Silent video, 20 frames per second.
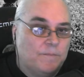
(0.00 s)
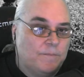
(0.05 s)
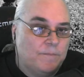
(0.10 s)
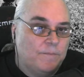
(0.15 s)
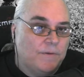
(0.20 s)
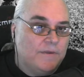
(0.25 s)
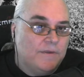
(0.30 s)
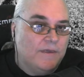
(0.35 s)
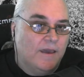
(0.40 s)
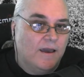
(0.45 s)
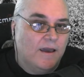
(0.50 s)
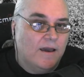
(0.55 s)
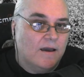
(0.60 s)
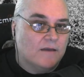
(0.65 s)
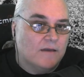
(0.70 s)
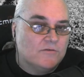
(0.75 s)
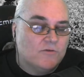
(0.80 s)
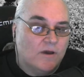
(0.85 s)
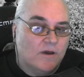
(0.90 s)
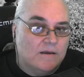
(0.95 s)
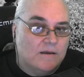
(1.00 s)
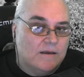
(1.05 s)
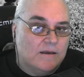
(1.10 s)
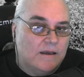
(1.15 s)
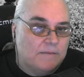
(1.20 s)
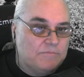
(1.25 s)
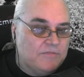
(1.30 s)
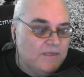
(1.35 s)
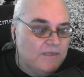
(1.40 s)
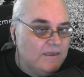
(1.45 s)
But yeah, so
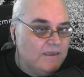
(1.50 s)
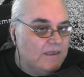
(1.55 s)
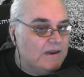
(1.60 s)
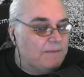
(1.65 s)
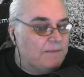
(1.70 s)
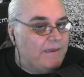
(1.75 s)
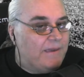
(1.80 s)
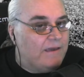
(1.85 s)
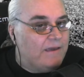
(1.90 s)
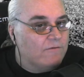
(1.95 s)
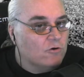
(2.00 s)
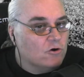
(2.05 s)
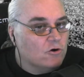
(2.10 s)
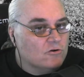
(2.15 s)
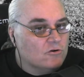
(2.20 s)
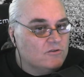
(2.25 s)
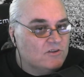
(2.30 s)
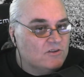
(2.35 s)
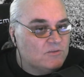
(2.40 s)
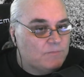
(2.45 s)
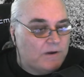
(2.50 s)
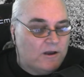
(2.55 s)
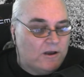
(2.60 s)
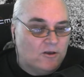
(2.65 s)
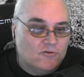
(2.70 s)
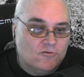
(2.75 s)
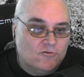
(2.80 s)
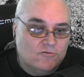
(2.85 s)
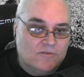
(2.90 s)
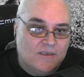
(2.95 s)
I'm thinking I may have heard this, but I
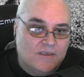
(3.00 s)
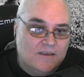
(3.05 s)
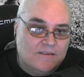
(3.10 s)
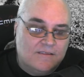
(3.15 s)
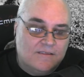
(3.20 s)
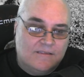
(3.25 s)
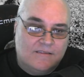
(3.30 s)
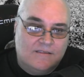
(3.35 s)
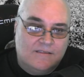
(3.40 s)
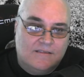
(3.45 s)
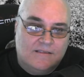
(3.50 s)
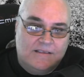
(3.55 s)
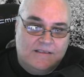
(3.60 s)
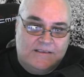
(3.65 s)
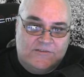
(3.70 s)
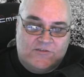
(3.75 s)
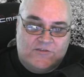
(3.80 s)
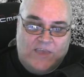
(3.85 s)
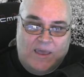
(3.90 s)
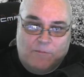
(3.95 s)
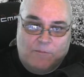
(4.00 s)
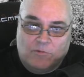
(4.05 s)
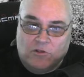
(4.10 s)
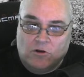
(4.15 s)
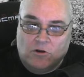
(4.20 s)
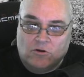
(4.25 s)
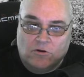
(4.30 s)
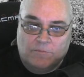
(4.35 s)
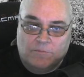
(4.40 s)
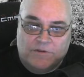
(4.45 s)
also think he sampled a
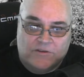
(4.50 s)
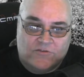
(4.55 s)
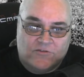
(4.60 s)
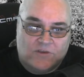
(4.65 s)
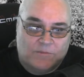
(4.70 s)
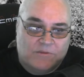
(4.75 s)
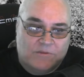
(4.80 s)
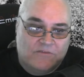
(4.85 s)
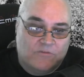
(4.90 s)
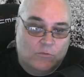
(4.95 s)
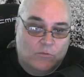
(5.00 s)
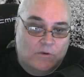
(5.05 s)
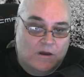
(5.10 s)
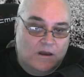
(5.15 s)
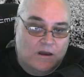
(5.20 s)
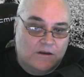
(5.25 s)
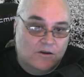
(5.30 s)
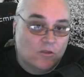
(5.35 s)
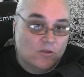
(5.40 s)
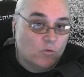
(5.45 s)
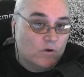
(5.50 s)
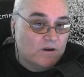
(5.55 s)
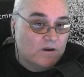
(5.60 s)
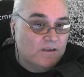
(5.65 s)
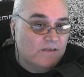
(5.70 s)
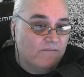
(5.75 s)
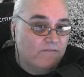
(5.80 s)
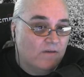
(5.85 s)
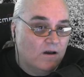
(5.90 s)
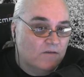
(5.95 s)
little bit of something from another one
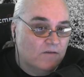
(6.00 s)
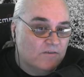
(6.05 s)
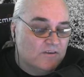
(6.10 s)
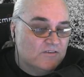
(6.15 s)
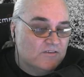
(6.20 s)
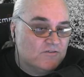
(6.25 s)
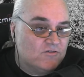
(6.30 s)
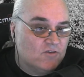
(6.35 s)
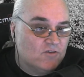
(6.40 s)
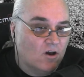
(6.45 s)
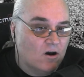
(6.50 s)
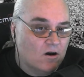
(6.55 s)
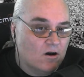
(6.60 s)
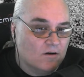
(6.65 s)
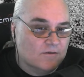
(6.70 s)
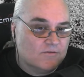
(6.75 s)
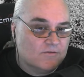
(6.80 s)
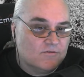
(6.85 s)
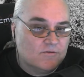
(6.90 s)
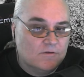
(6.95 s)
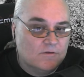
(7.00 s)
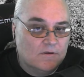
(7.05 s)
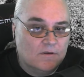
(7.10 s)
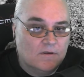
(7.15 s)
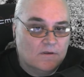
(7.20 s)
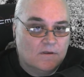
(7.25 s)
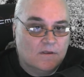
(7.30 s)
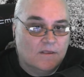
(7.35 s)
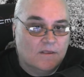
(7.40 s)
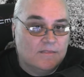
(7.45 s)
of his songs.
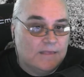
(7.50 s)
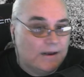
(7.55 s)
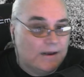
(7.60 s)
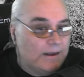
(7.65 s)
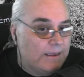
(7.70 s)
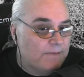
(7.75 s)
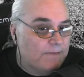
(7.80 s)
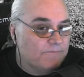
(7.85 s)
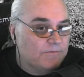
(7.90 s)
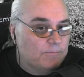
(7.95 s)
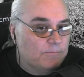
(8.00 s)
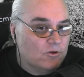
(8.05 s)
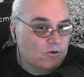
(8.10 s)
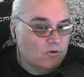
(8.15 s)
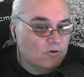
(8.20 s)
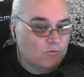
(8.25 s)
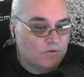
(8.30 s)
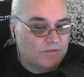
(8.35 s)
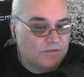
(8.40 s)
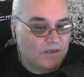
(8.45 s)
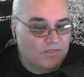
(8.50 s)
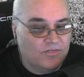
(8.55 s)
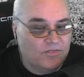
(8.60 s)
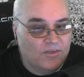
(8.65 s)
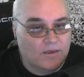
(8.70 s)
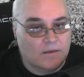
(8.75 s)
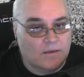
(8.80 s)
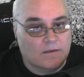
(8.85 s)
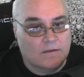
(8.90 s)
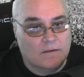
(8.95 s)
That I am familiar with, I
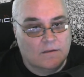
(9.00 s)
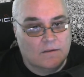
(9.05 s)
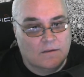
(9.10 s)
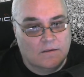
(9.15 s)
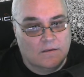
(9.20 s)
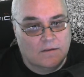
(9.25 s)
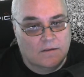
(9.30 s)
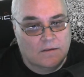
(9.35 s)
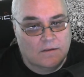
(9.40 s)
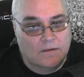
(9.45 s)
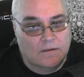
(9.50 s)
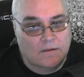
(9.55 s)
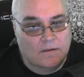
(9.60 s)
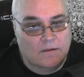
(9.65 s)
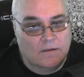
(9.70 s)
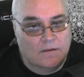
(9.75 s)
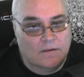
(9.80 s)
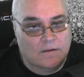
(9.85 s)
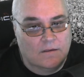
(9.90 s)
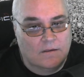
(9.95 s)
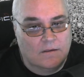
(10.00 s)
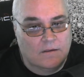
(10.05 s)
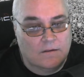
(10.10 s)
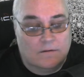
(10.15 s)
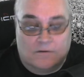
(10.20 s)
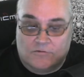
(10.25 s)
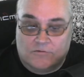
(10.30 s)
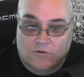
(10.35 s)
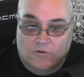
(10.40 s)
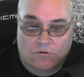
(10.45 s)
think.
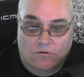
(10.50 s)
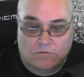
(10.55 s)
Let's go.